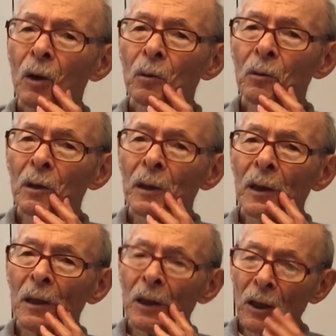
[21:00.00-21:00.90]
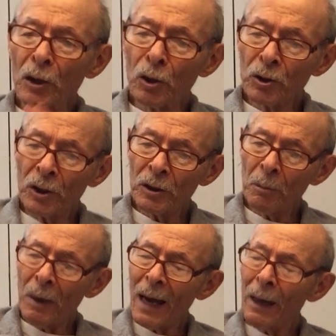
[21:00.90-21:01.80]
So he looked
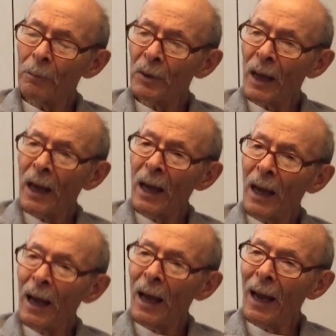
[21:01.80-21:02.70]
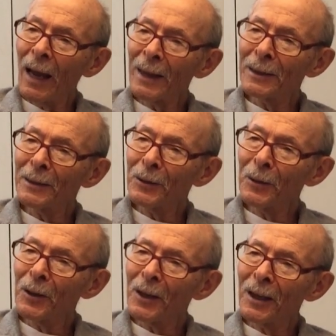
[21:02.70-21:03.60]
at the map and